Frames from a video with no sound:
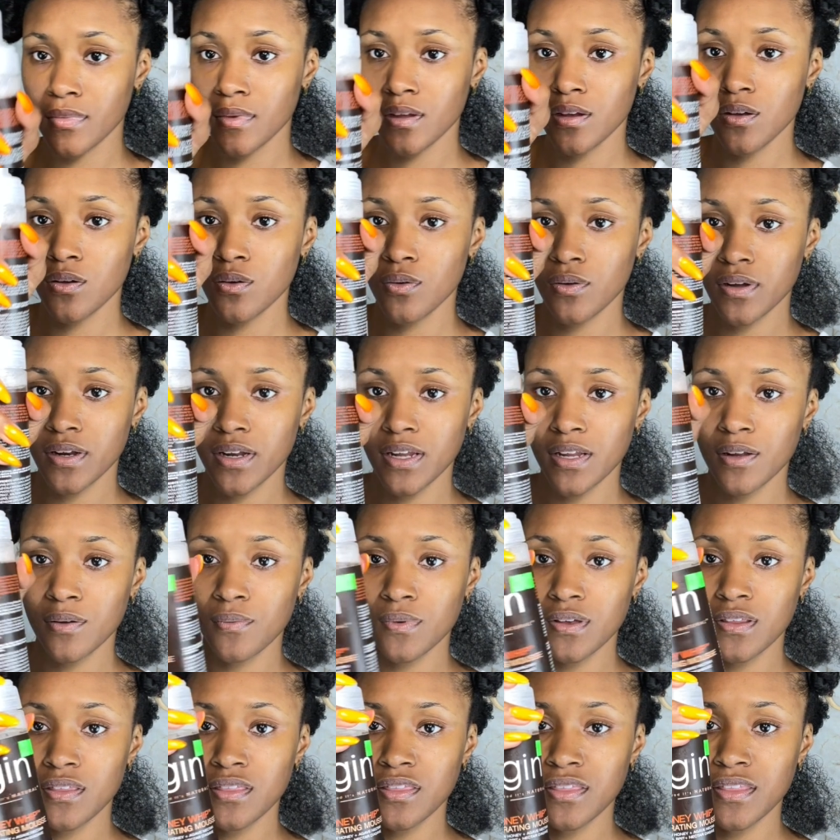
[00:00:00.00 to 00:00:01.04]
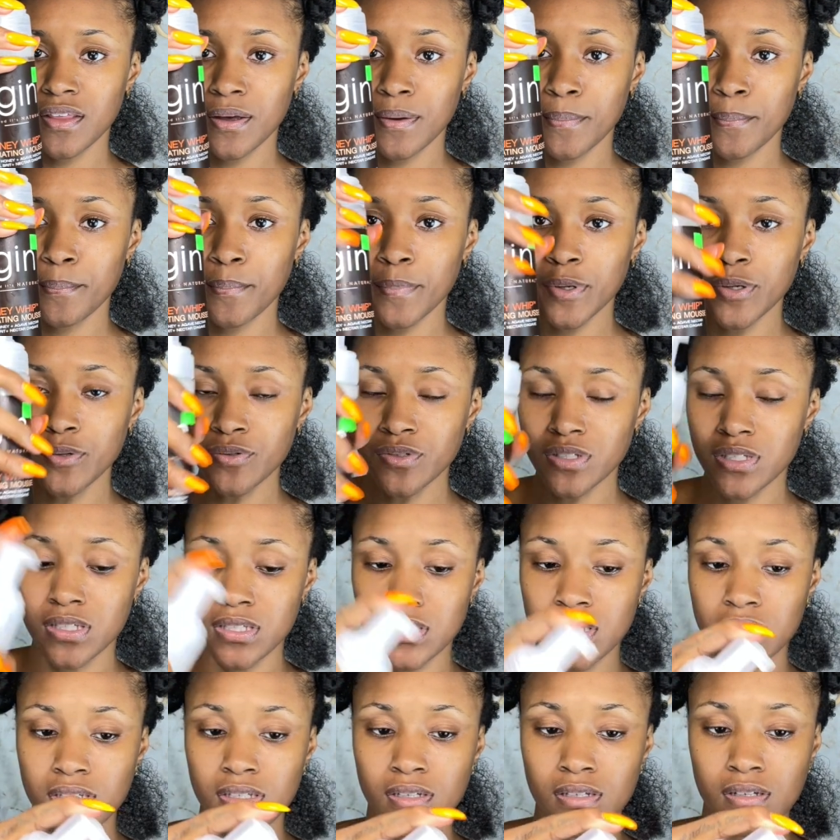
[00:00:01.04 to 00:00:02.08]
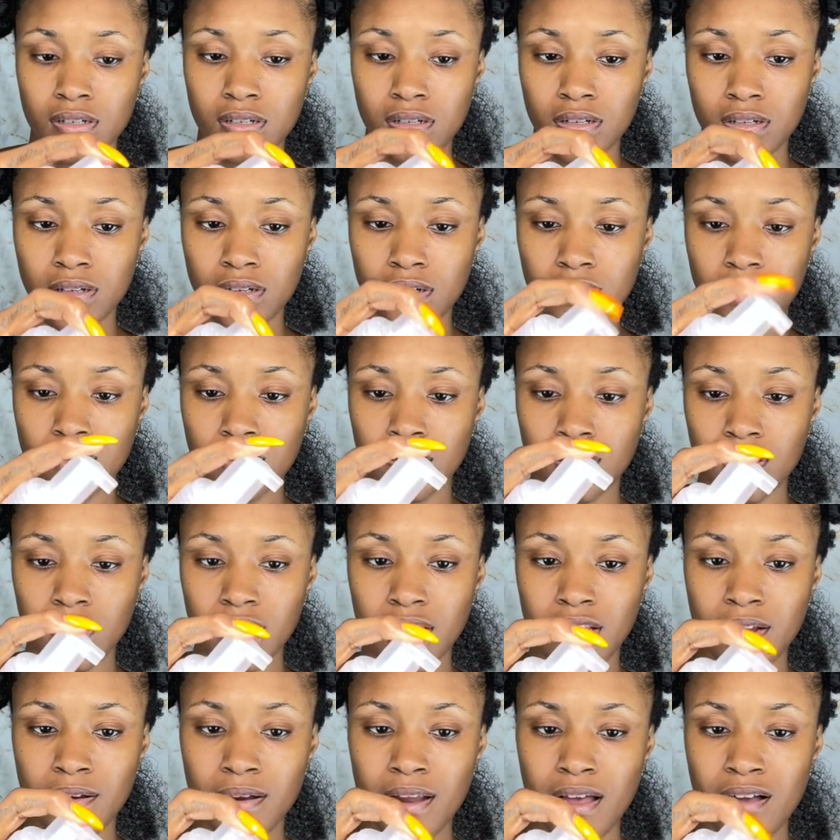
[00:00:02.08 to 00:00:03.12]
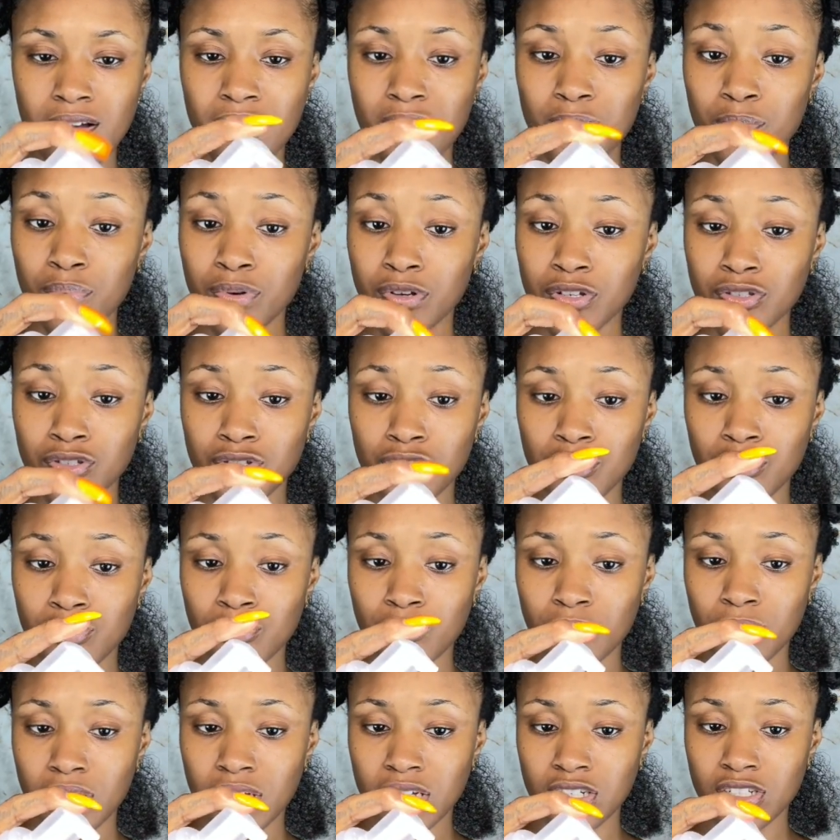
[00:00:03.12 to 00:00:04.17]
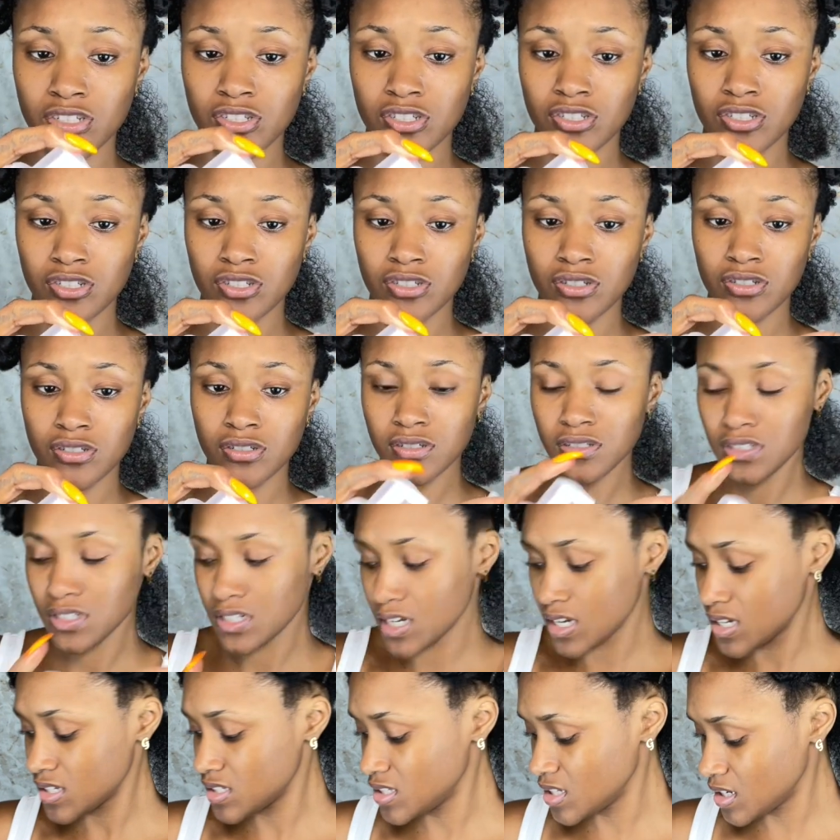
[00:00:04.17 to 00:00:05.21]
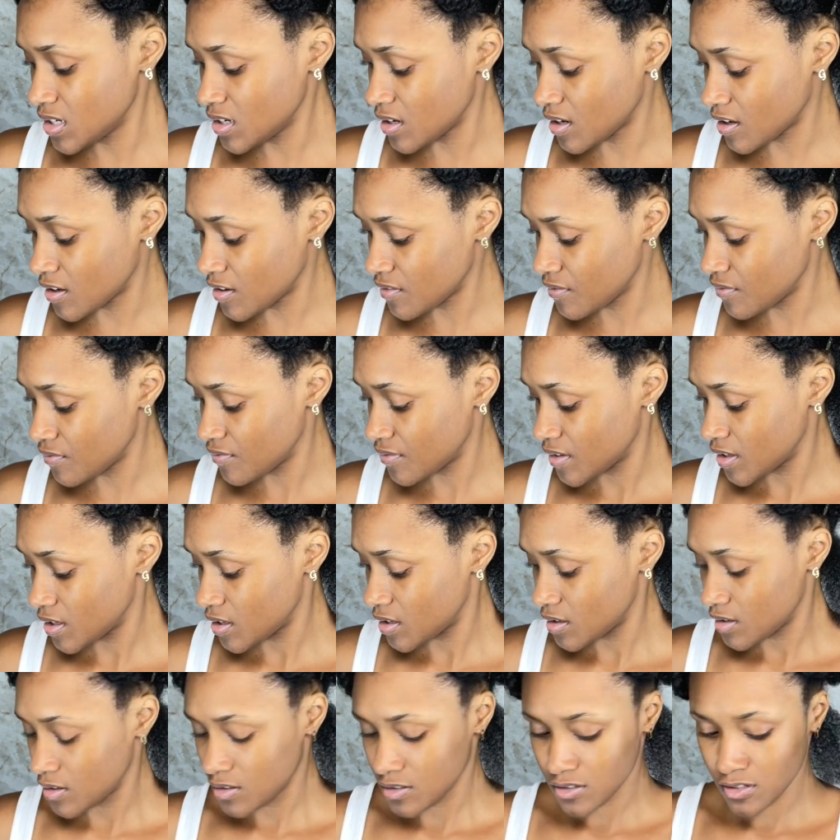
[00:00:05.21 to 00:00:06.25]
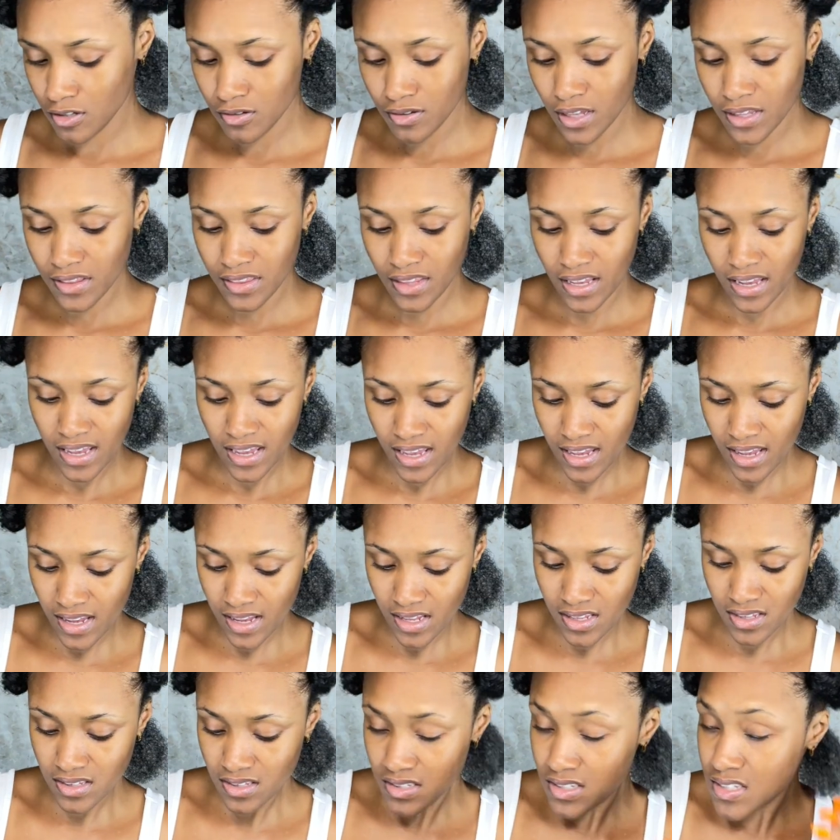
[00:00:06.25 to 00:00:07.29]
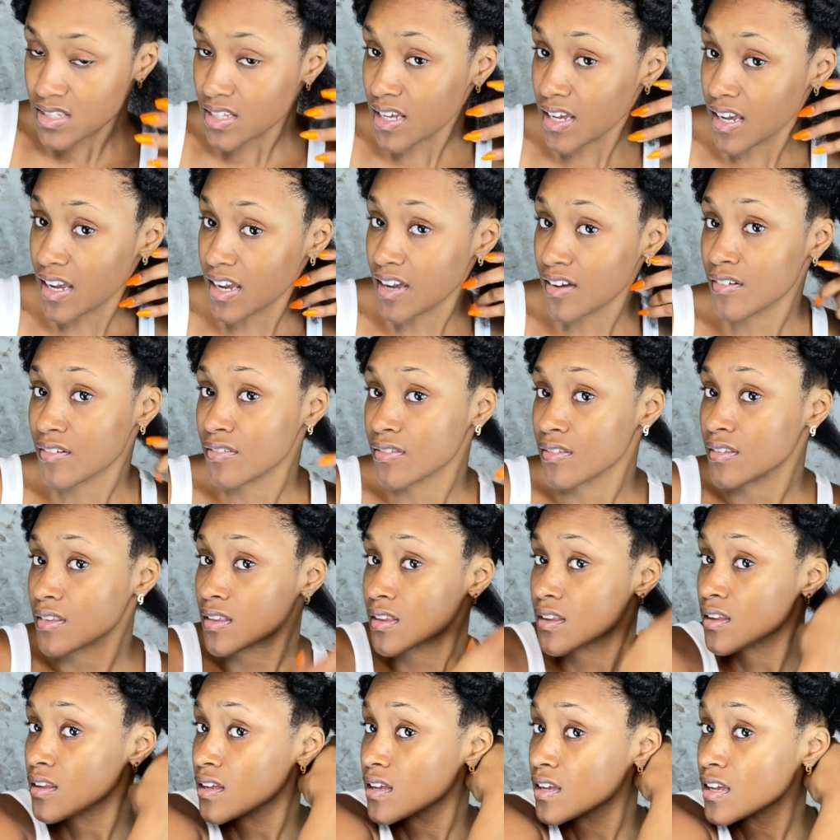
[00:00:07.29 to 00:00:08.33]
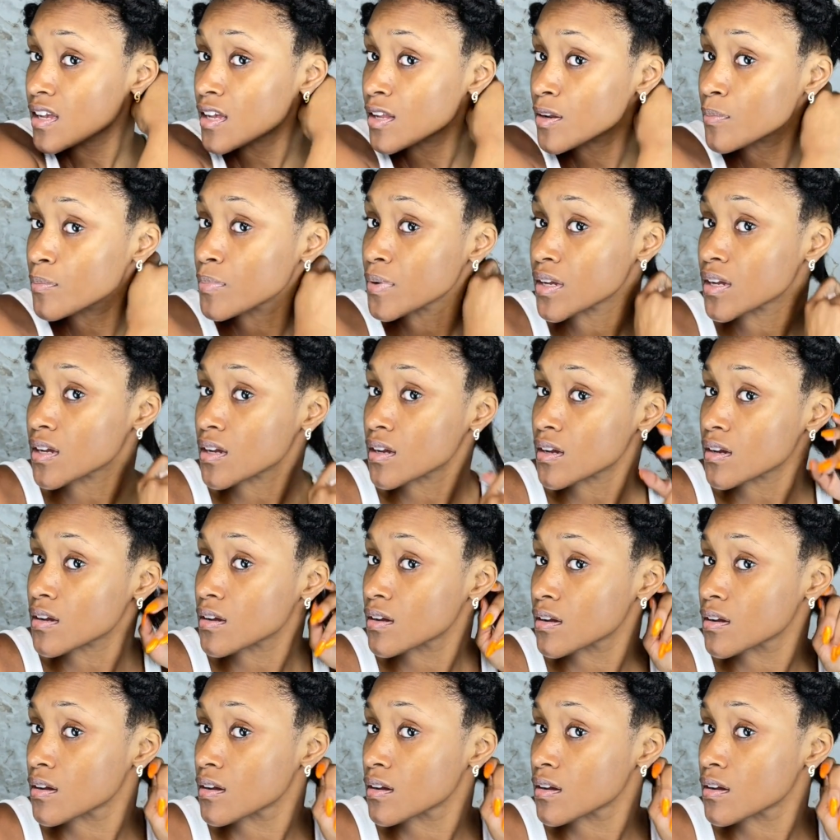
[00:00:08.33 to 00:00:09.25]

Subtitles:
Going in with the mousse. And I'm not going to put too much. Just enough so that the ends can be